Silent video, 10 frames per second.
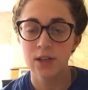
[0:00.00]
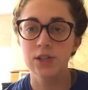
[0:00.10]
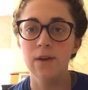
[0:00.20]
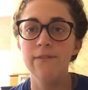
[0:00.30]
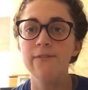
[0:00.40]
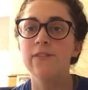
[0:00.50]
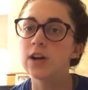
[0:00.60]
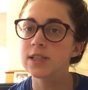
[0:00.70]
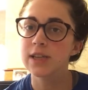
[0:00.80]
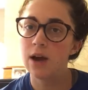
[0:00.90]
So
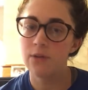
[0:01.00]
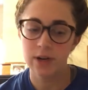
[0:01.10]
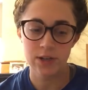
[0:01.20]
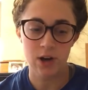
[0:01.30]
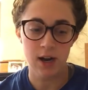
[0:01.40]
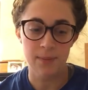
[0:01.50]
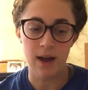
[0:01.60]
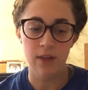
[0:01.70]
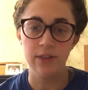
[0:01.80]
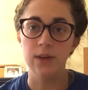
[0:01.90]
first, I want to talk
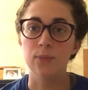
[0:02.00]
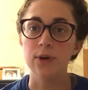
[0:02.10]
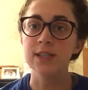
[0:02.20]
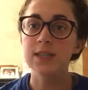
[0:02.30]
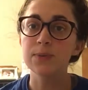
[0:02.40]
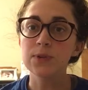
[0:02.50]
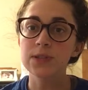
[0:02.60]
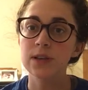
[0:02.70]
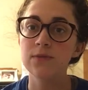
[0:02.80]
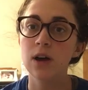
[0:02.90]
about the
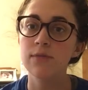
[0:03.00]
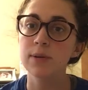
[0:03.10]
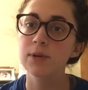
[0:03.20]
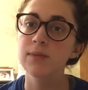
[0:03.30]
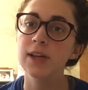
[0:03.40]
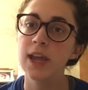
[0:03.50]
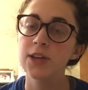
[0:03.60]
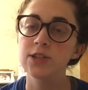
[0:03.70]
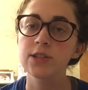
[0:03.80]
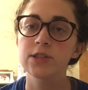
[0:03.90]
principles of nonverbal communication.